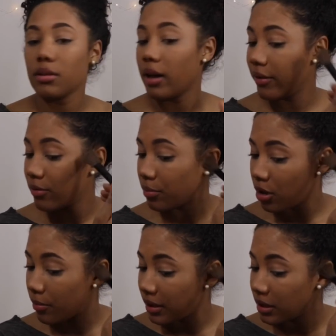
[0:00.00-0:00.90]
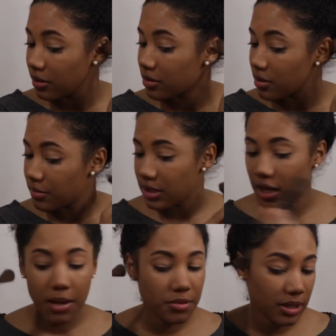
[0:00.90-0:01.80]
I even put it on my ears
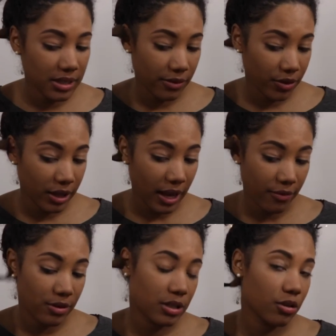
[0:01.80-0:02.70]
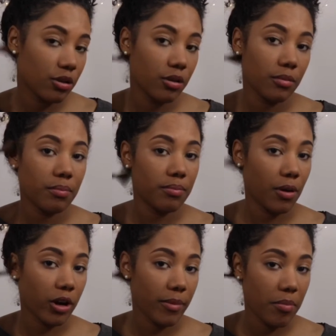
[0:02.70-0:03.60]
sometimes because I feel like every single
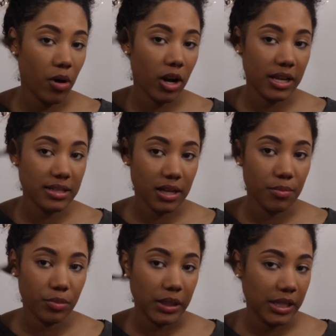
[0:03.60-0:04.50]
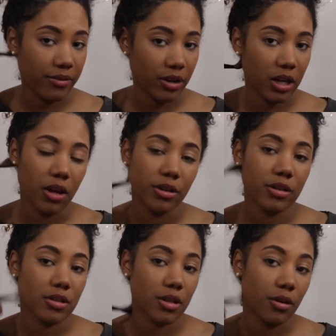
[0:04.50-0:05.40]
part of my body is a completely different color,
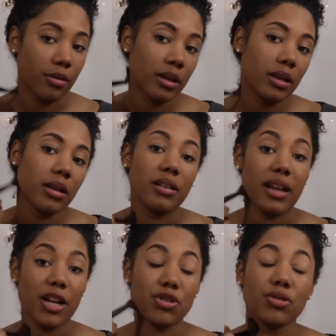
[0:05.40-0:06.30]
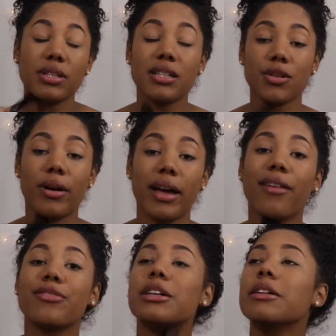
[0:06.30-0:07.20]
so naturally, so I
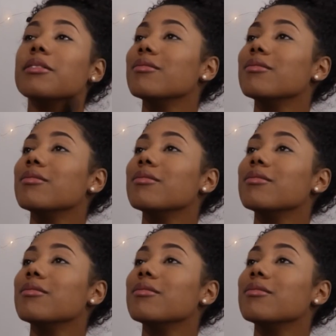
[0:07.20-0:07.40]
have to